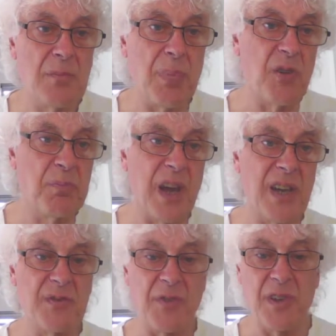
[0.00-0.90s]
Both
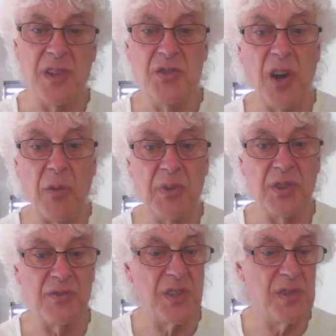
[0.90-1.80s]
players very sharp and
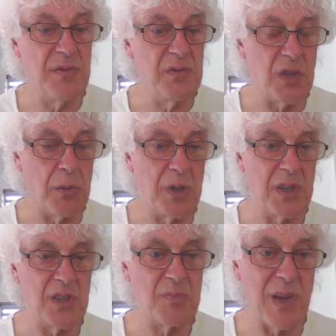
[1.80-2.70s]
aggressive, so we
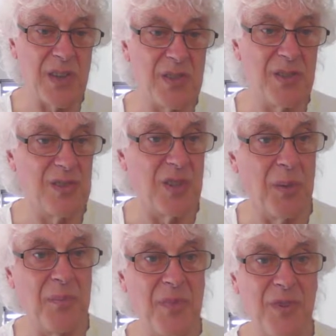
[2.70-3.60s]
can expect
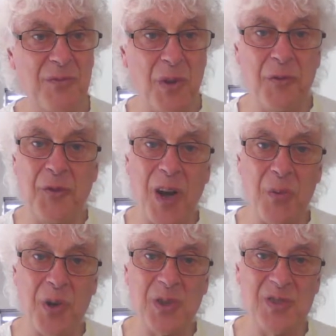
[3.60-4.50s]
some real
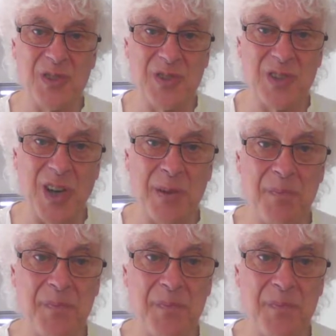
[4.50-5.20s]
fireworks in this game.